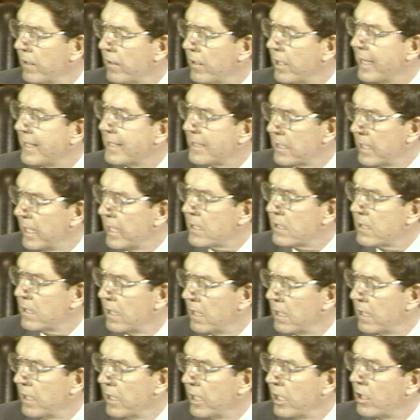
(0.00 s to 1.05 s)
assess
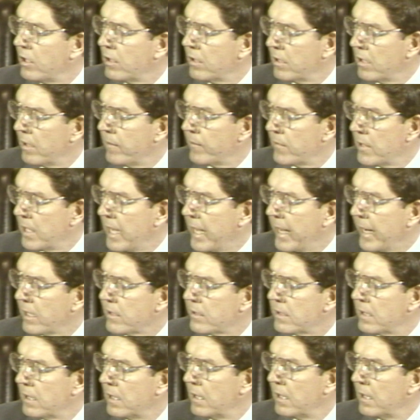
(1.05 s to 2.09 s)
an income tax.